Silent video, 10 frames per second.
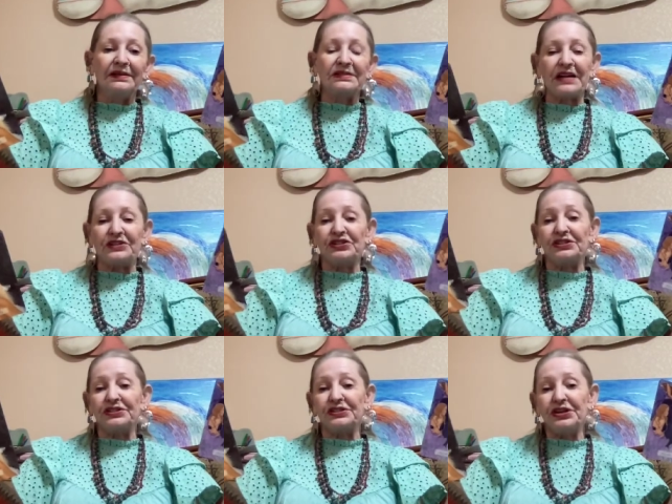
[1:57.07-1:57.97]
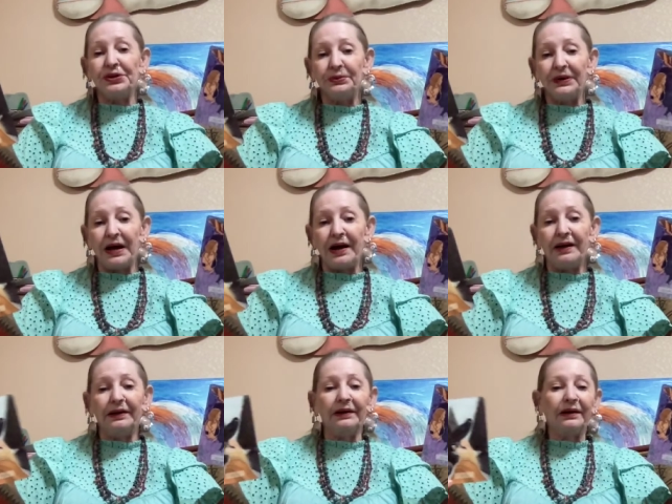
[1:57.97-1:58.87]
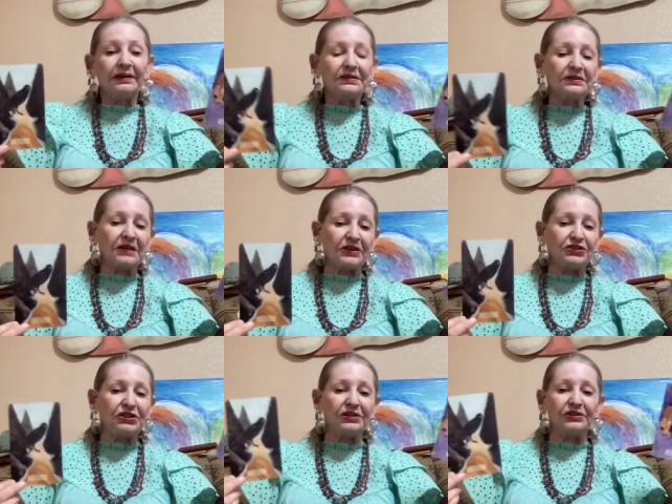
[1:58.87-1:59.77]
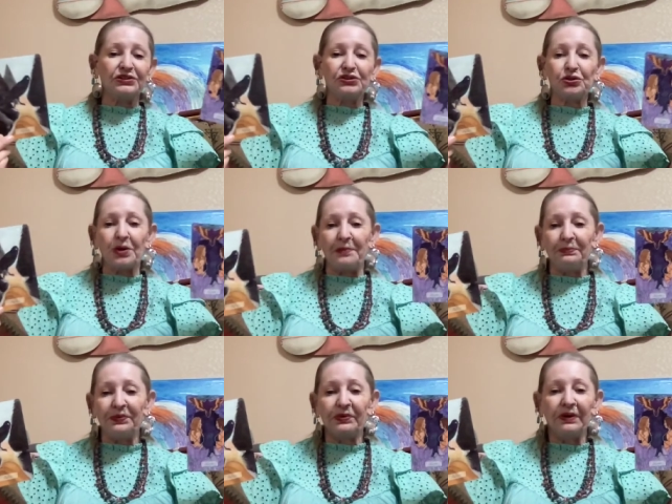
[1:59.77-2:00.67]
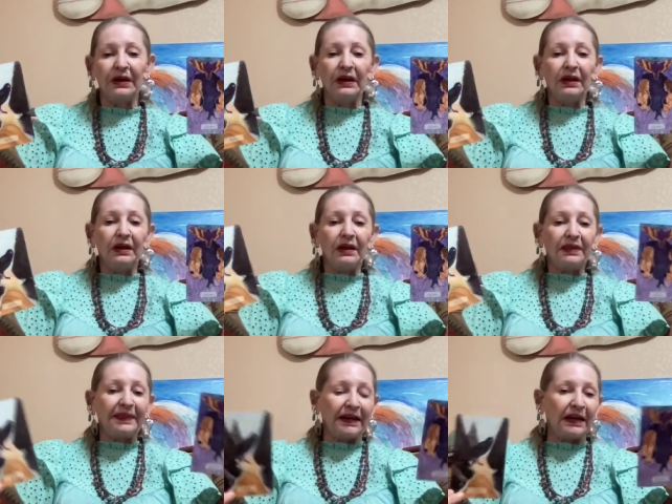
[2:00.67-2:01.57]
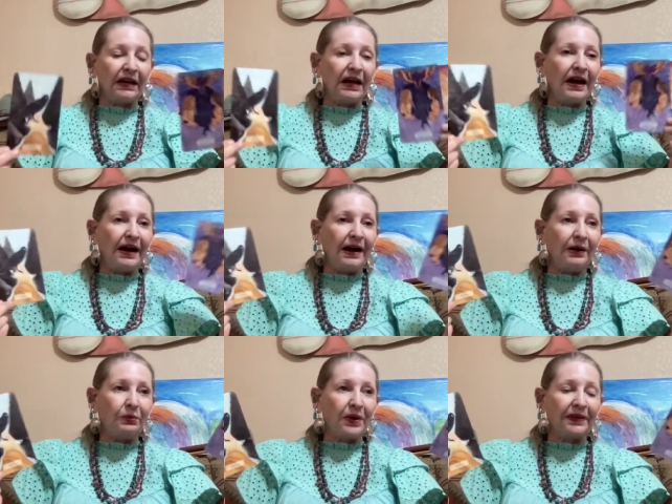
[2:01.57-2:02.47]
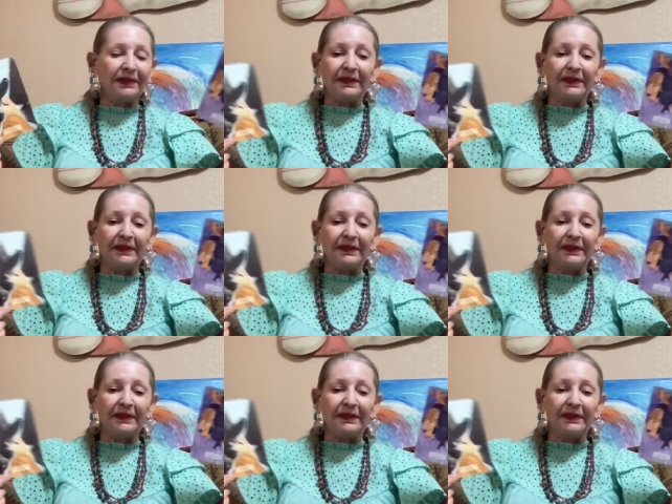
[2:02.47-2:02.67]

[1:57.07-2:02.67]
such as QAnon, such as Trump's thing with